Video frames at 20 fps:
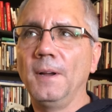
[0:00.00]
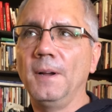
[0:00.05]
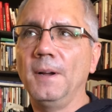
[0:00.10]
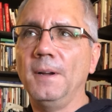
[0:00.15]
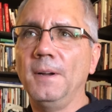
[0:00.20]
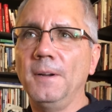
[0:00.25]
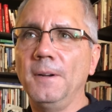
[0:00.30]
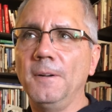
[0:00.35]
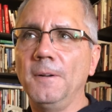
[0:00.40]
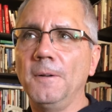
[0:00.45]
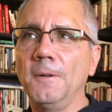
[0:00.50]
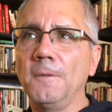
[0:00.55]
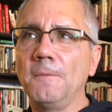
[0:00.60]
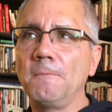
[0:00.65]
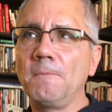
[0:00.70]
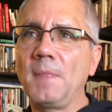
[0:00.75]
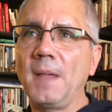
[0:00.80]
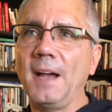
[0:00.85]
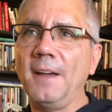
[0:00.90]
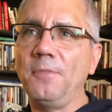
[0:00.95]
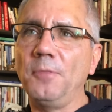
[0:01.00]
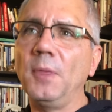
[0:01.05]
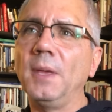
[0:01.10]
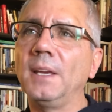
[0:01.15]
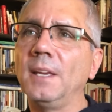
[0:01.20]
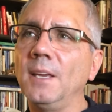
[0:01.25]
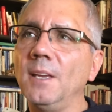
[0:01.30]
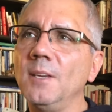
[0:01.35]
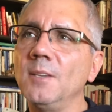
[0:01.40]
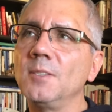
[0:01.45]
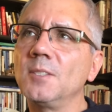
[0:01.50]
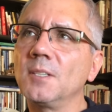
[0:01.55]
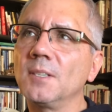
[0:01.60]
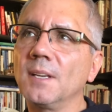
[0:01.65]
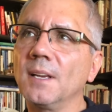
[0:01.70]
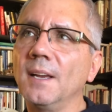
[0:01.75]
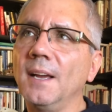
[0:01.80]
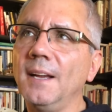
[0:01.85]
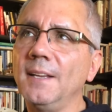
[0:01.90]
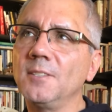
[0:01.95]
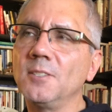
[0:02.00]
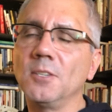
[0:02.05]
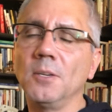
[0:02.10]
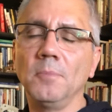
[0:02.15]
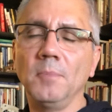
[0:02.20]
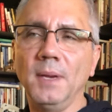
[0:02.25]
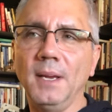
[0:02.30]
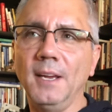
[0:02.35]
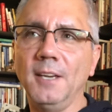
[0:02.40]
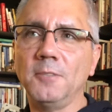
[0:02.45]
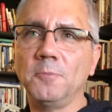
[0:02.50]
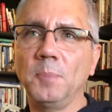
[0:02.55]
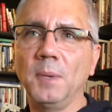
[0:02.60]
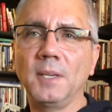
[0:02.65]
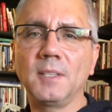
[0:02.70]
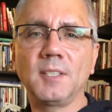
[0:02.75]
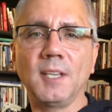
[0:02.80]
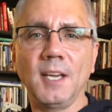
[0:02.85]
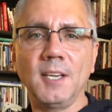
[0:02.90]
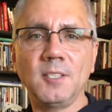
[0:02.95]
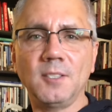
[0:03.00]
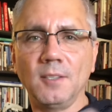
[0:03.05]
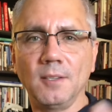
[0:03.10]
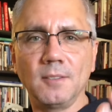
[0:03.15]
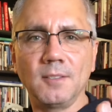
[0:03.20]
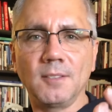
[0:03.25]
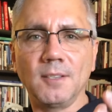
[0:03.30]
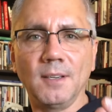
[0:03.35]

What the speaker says: I think he's got some expectations.